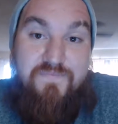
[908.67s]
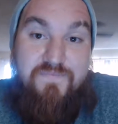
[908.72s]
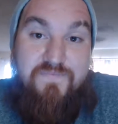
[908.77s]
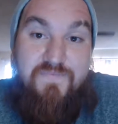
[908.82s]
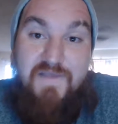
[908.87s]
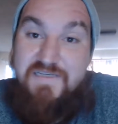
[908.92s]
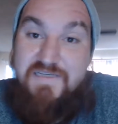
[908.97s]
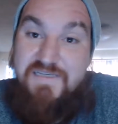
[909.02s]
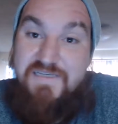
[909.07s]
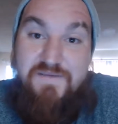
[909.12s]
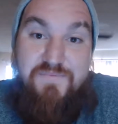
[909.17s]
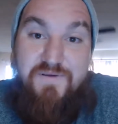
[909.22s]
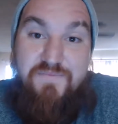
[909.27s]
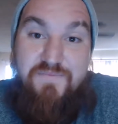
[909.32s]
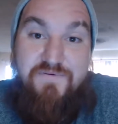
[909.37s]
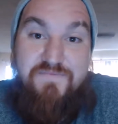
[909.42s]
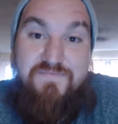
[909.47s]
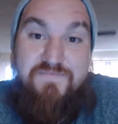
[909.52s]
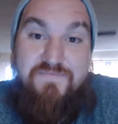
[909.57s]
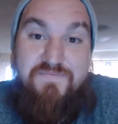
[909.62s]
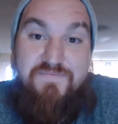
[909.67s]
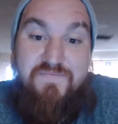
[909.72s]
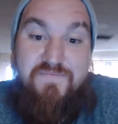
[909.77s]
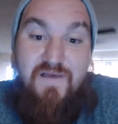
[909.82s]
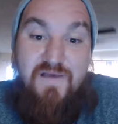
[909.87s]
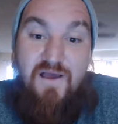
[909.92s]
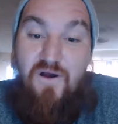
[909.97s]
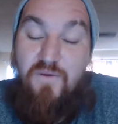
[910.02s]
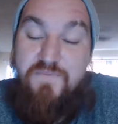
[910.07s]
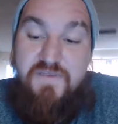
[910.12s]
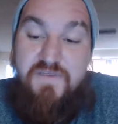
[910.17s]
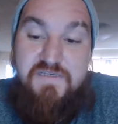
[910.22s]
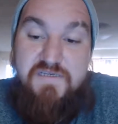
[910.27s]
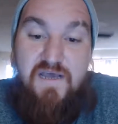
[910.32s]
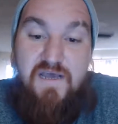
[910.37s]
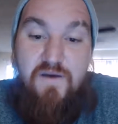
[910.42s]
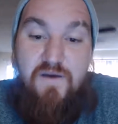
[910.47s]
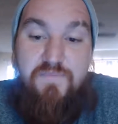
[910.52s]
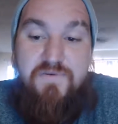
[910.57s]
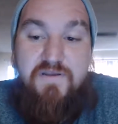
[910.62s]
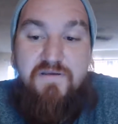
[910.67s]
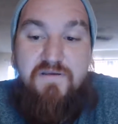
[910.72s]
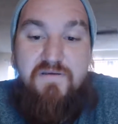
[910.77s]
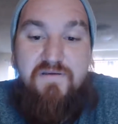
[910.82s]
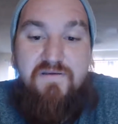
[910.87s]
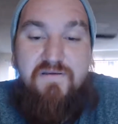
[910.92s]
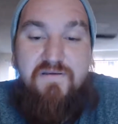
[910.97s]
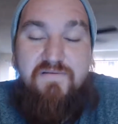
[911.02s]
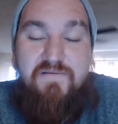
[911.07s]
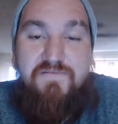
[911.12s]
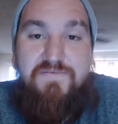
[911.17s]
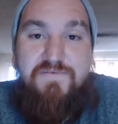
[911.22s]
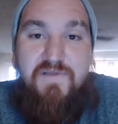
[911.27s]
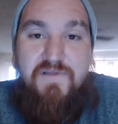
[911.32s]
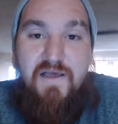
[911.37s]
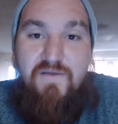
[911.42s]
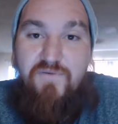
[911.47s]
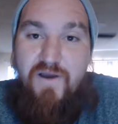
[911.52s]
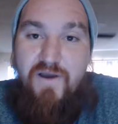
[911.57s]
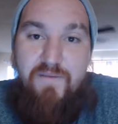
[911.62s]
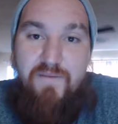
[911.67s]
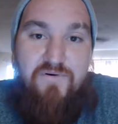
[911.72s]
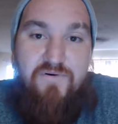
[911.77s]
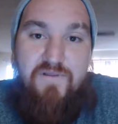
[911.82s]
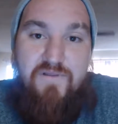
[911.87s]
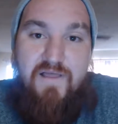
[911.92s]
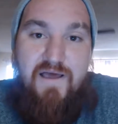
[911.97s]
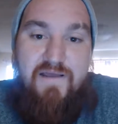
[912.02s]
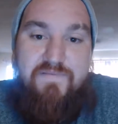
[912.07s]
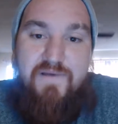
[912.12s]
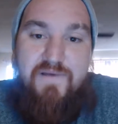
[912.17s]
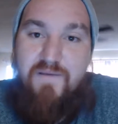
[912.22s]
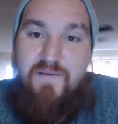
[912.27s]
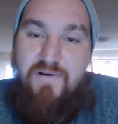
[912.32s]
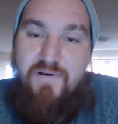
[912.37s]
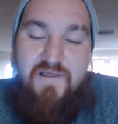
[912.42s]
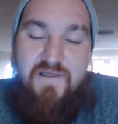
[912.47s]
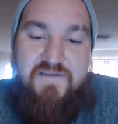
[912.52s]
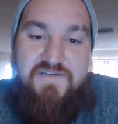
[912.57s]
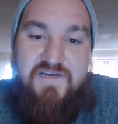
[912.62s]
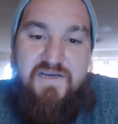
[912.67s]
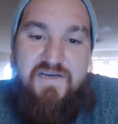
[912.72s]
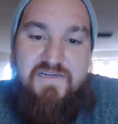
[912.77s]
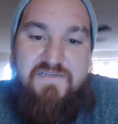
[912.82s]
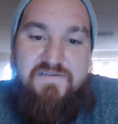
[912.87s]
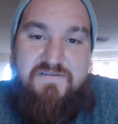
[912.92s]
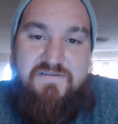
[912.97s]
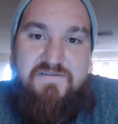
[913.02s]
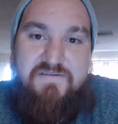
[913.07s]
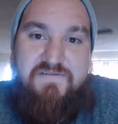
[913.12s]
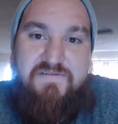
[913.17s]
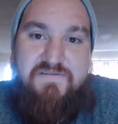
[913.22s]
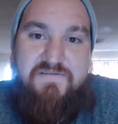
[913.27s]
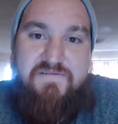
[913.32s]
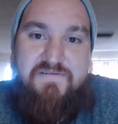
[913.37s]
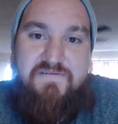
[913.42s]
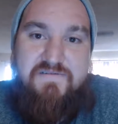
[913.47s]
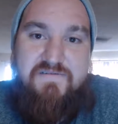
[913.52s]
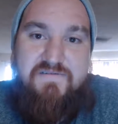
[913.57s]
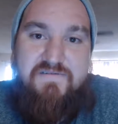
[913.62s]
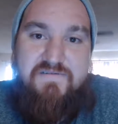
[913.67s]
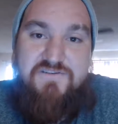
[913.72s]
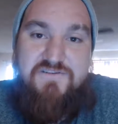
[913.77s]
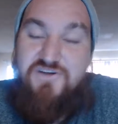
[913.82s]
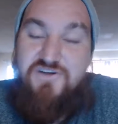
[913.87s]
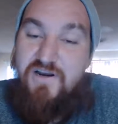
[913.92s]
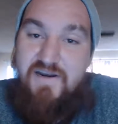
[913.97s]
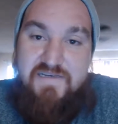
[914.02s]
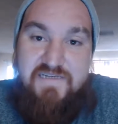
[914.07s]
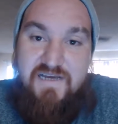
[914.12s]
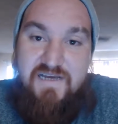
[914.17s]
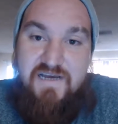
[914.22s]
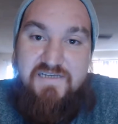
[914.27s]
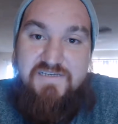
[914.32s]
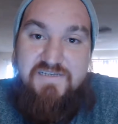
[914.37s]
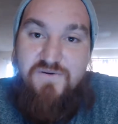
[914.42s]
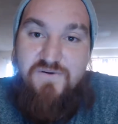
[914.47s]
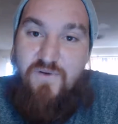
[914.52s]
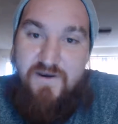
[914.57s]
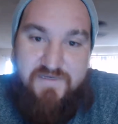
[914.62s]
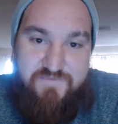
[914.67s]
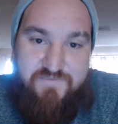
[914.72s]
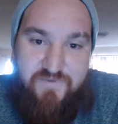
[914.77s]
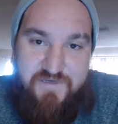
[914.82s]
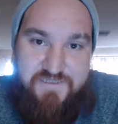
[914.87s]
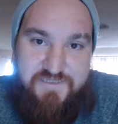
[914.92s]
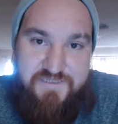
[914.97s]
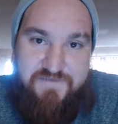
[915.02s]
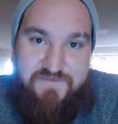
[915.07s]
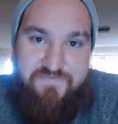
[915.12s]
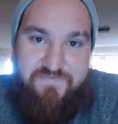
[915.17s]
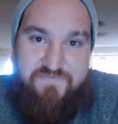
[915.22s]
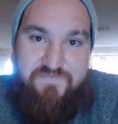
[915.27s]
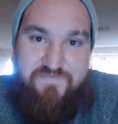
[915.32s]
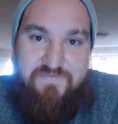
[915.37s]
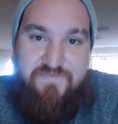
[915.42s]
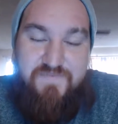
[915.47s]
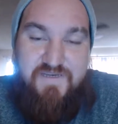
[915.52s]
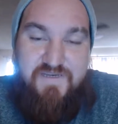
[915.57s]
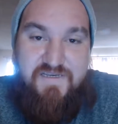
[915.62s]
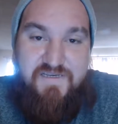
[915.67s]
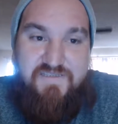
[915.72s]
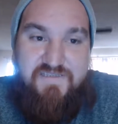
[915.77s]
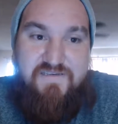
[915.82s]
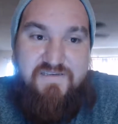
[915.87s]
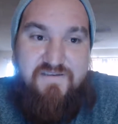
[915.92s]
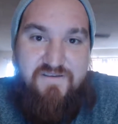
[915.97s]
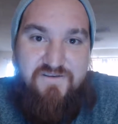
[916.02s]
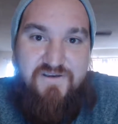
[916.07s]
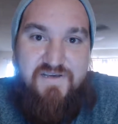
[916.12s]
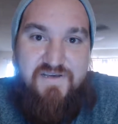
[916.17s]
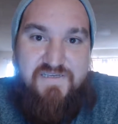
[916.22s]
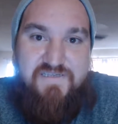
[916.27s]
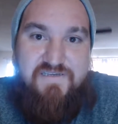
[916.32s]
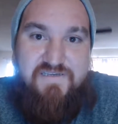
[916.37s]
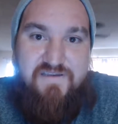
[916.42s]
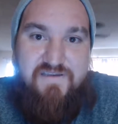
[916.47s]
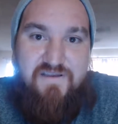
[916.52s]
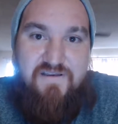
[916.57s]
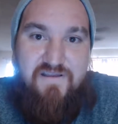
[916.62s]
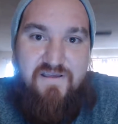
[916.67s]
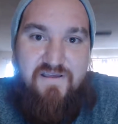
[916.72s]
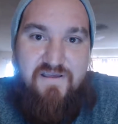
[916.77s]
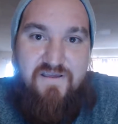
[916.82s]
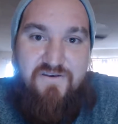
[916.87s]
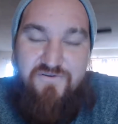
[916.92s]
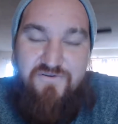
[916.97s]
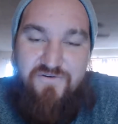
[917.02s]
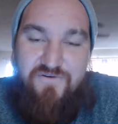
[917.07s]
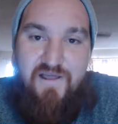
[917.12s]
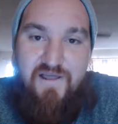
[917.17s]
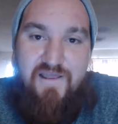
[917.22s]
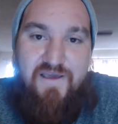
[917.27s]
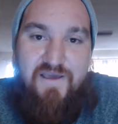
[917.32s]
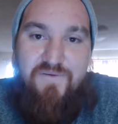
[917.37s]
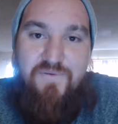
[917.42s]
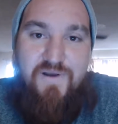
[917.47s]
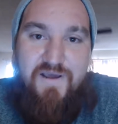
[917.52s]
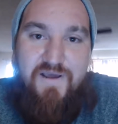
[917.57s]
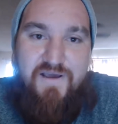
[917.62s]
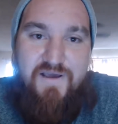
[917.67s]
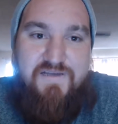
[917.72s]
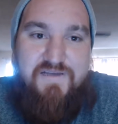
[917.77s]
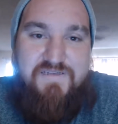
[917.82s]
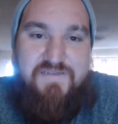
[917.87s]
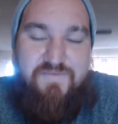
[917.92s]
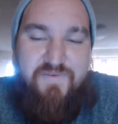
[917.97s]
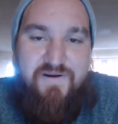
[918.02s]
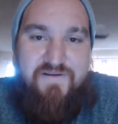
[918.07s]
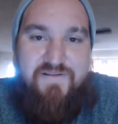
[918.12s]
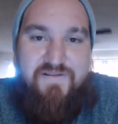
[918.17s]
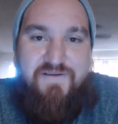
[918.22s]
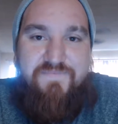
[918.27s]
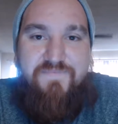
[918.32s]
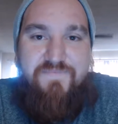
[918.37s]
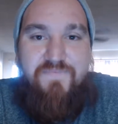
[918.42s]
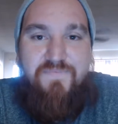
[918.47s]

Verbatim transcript: That's it, people. I hope this helped. I ramble a lot. I apologize. Try not to cuss quite as much because you guys do not like when I cuss, apparently.